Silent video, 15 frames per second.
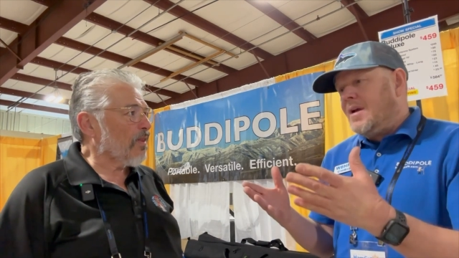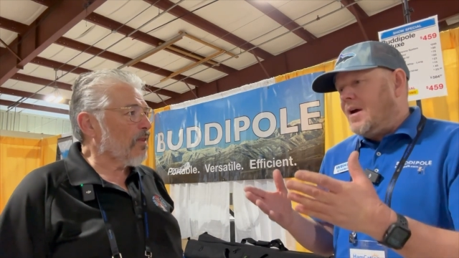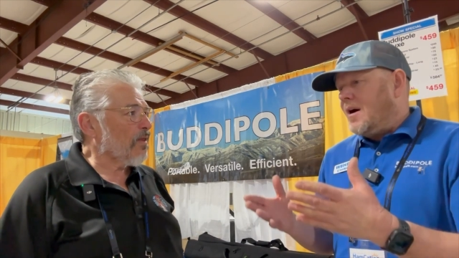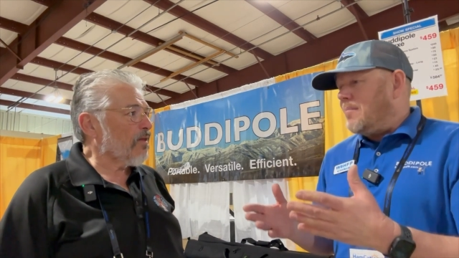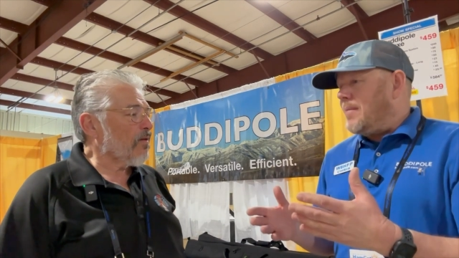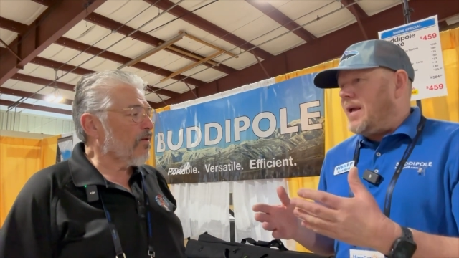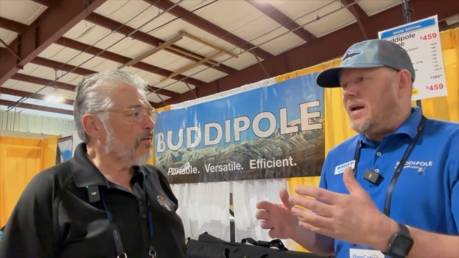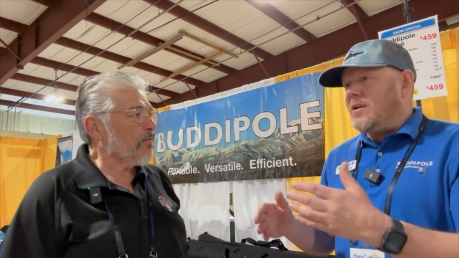
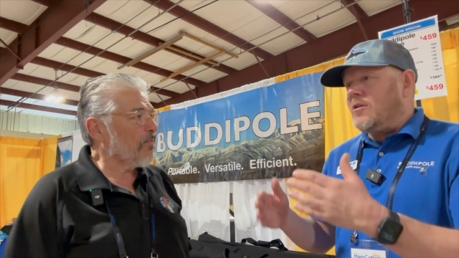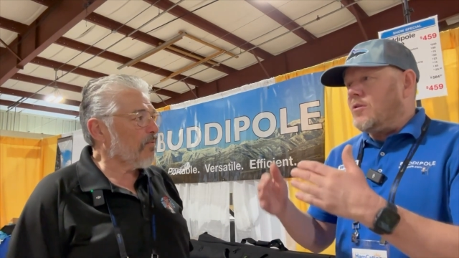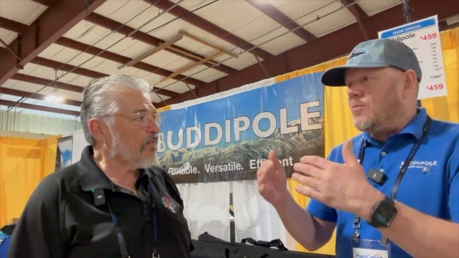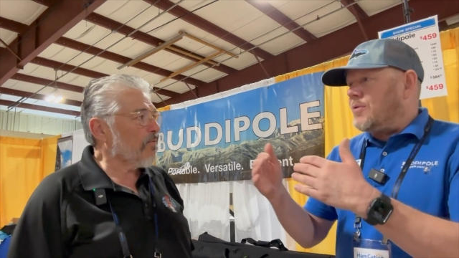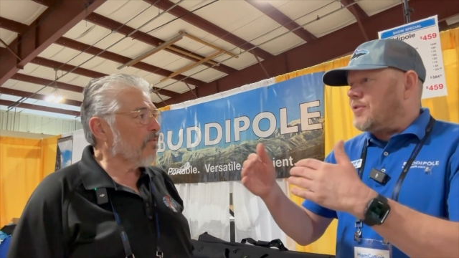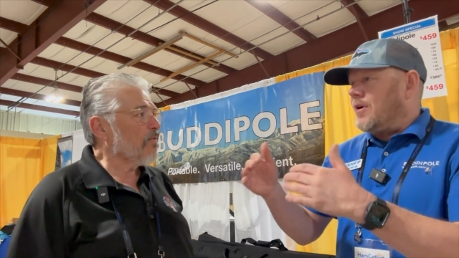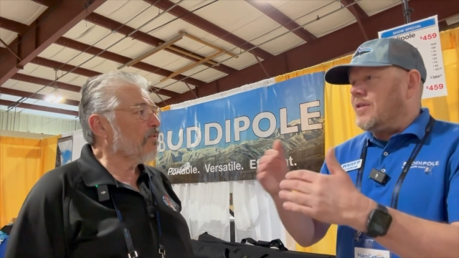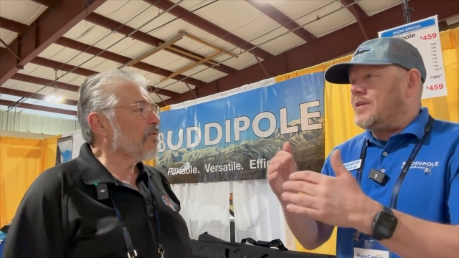Speaker 1: a,
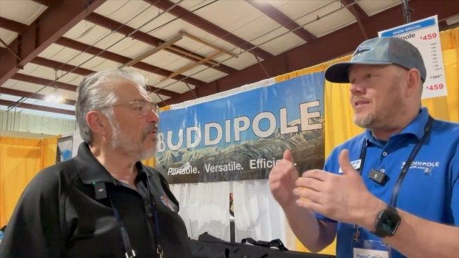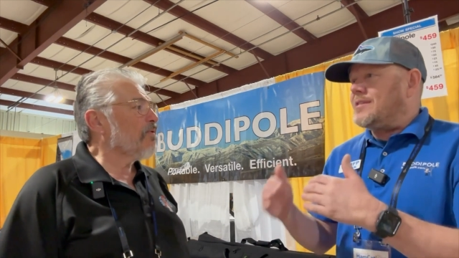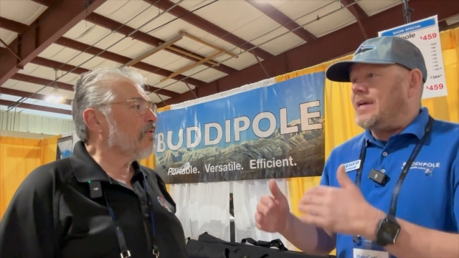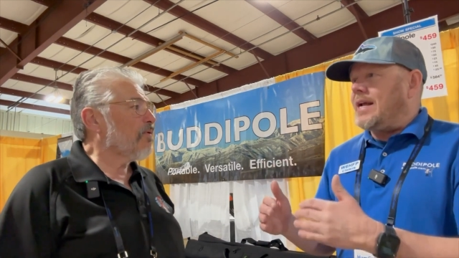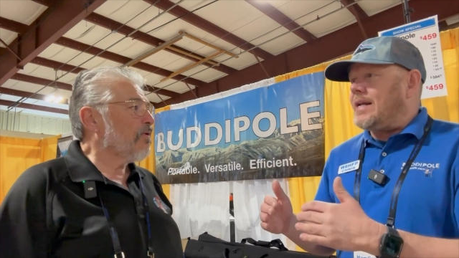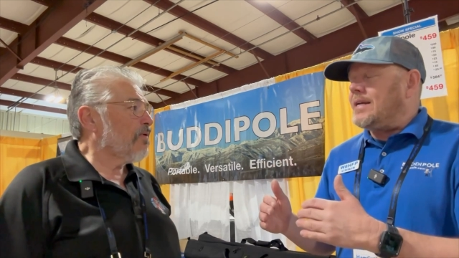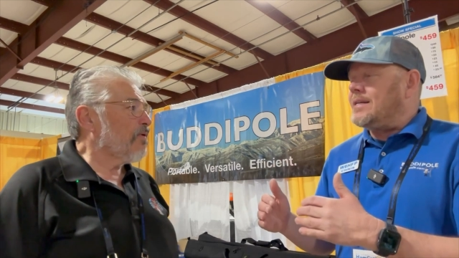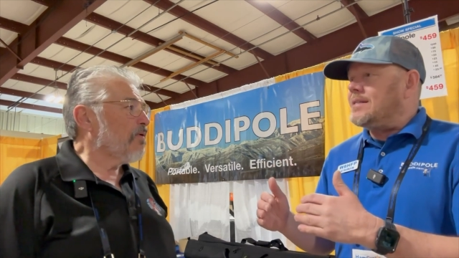manual with all the
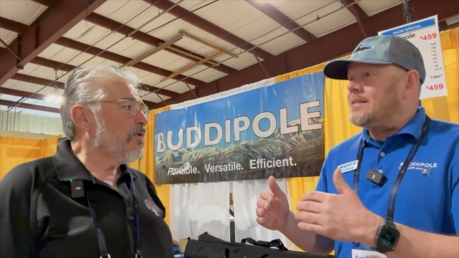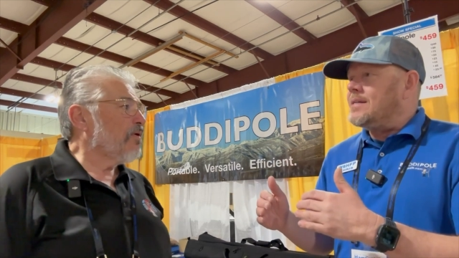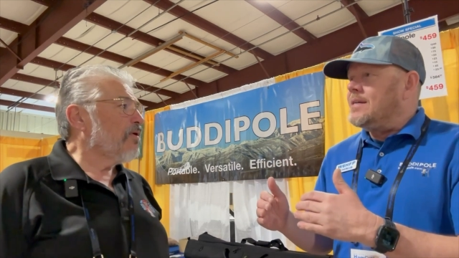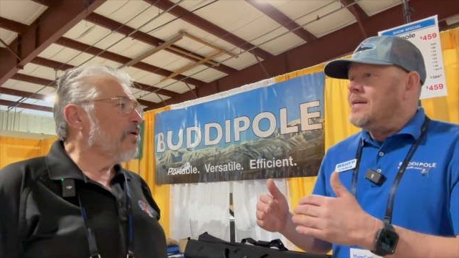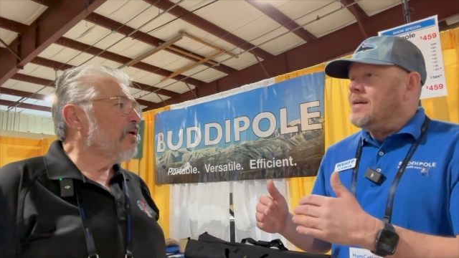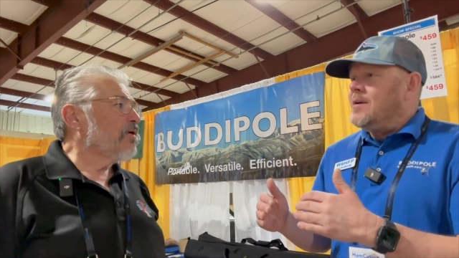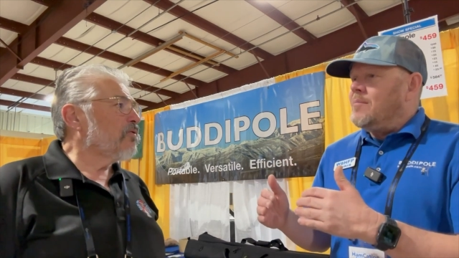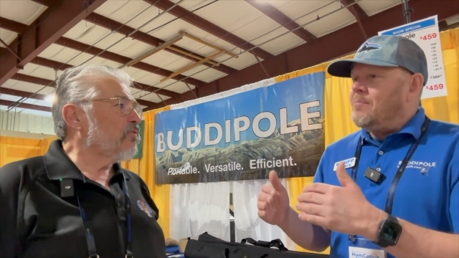settings,
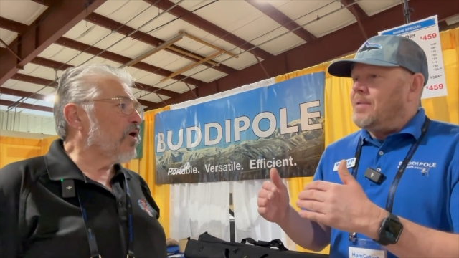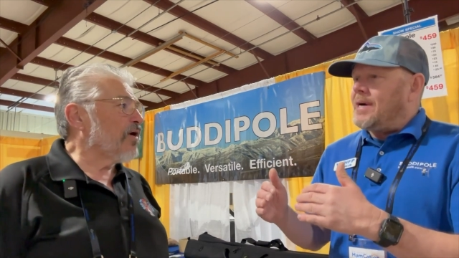right.